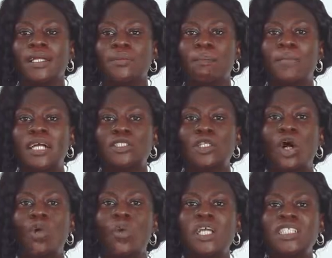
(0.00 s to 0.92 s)
must
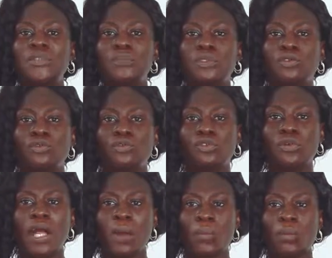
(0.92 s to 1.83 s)
always be
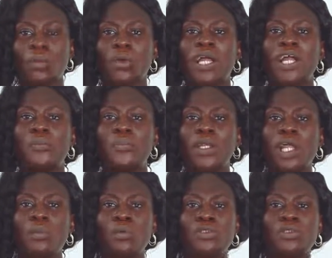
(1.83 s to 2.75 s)
durable and be
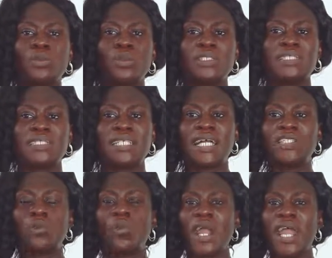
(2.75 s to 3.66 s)
able to
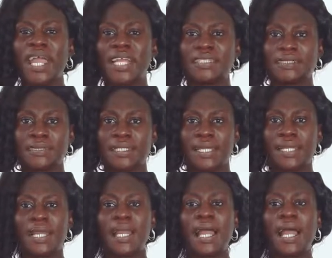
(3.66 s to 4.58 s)
withstand wear and
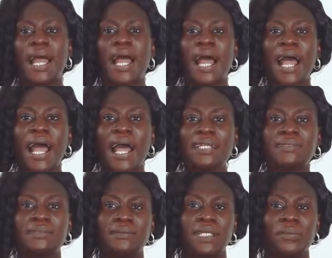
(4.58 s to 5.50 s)
tear, as
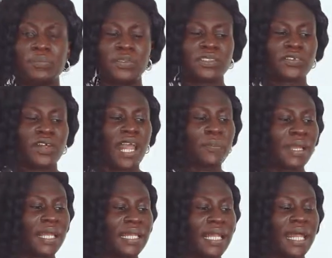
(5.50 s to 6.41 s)
the prescribed
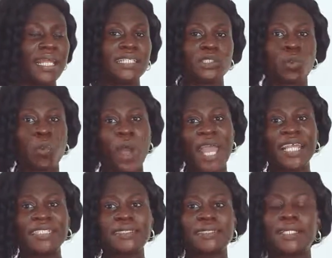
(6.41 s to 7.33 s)
color is
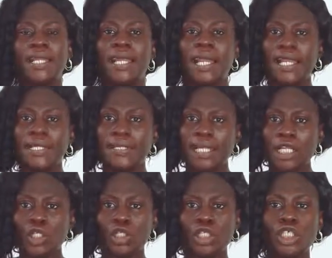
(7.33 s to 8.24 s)
white, and
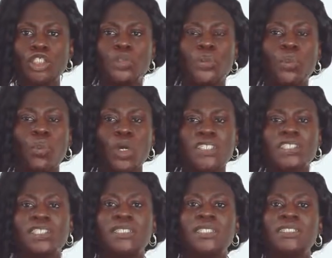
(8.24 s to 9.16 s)
then you need to be
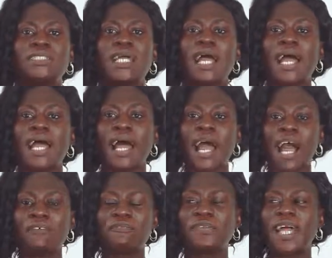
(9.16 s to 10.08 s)
washing it
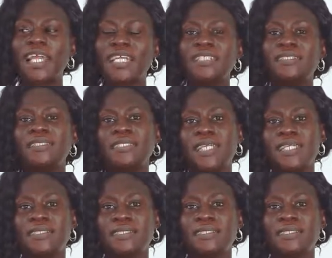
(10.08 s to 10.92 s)
after each day's